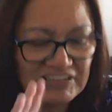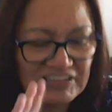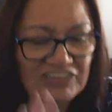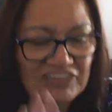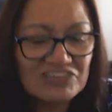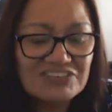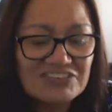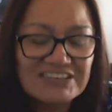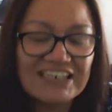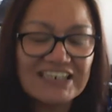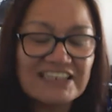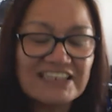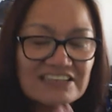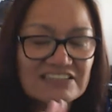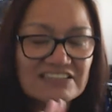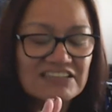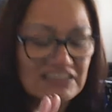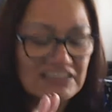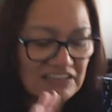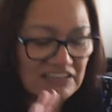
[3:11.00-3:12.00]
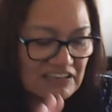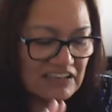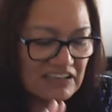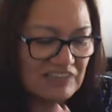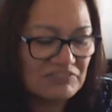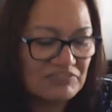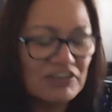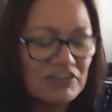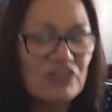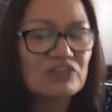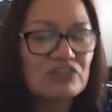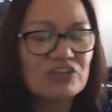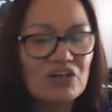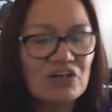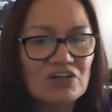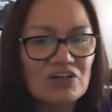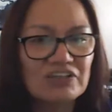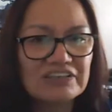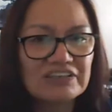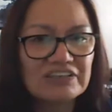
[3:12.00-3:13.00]
days have long
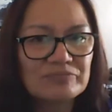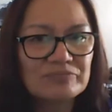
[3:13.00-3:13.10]
gone,